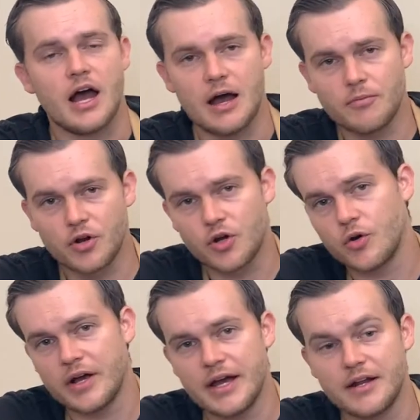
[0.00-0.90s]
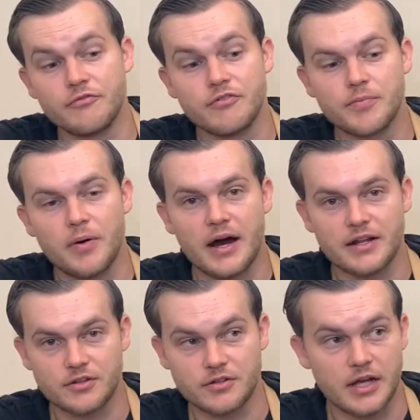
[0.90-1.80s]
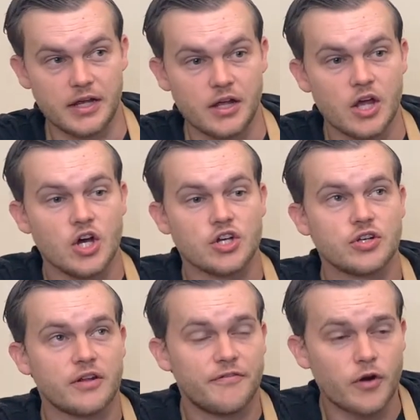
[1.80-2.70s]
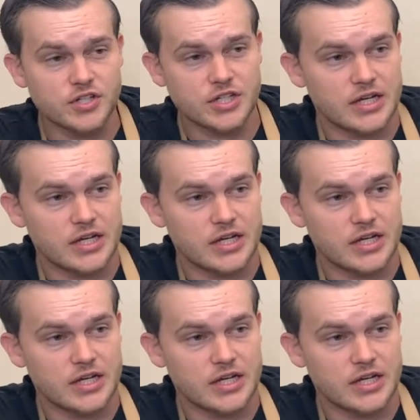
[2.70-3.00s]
I'm going to go ahead and repot it today. So the first